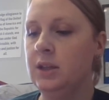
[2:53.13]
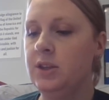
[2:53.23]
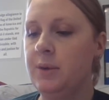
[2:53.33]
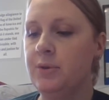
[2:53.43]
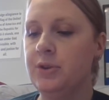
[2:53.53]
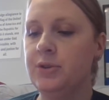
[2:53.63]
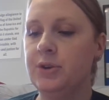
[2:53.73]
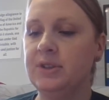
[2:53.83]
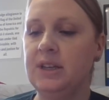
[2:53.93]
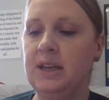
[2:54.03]
Number
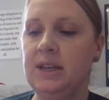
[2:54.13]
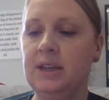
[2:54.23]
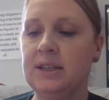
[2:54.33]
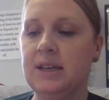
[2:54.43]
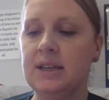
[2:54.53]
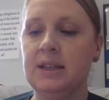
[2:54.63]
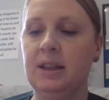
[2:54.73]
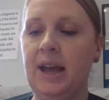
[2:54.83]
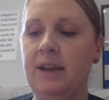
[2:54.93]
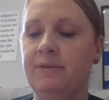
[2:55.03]
13 says
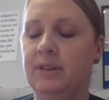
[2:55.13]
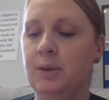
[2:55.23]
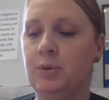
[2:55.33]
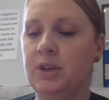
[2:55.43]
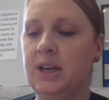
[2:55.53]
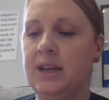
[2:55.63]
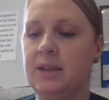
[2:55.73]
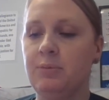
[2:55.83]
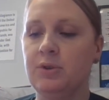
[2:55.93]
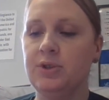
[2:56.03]
life, liberty, and
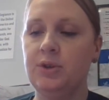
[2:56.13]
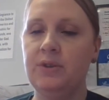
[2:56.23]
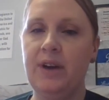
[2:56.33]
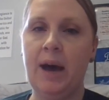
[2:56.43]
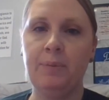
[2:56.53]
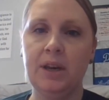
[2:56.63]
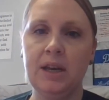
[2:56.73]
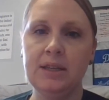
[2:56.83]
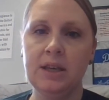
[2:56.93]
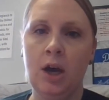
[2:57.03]
the pursuit of
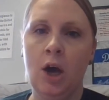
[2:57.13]
happiness.